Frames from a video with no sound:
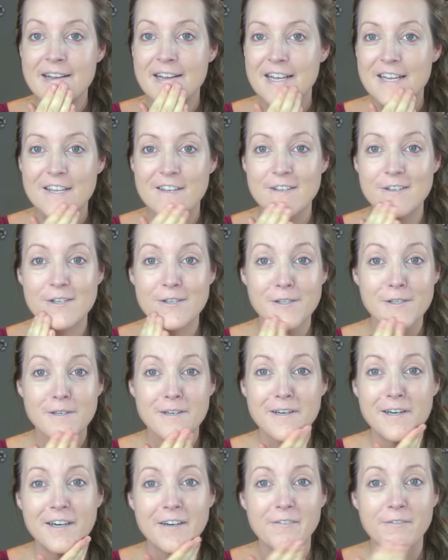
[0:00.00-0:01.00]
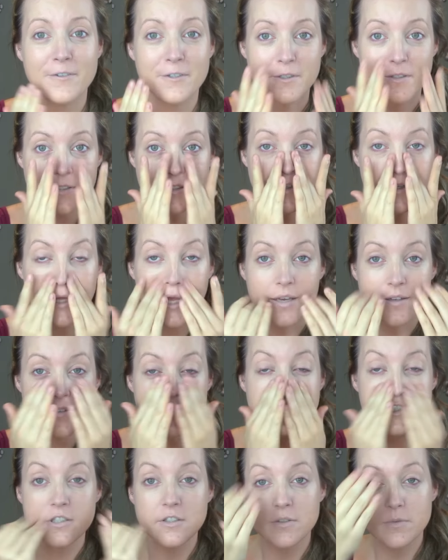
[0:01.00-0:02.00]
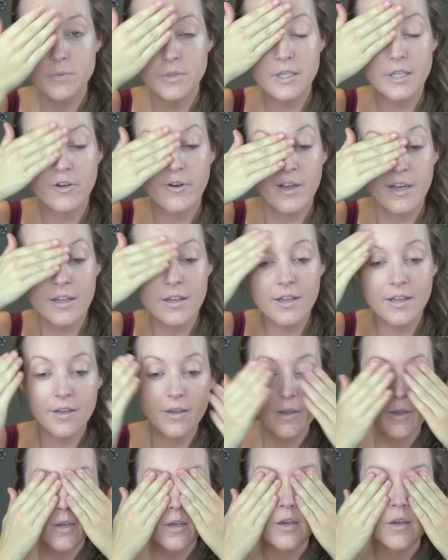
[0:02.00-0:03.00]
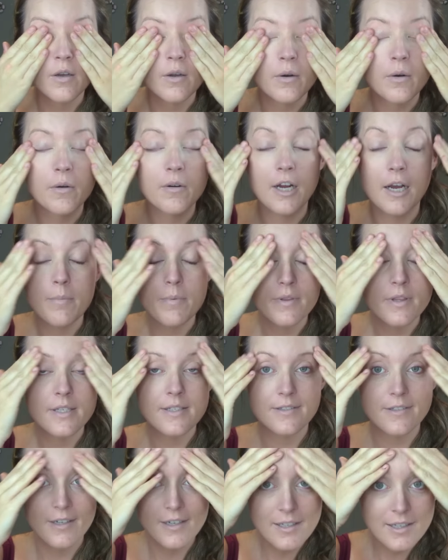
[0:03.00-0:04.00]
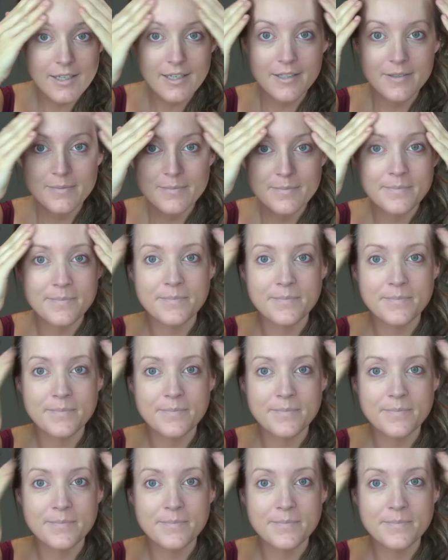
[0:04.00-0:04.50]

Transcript: it's just awful. So yes, just really quickly rubbing this all in.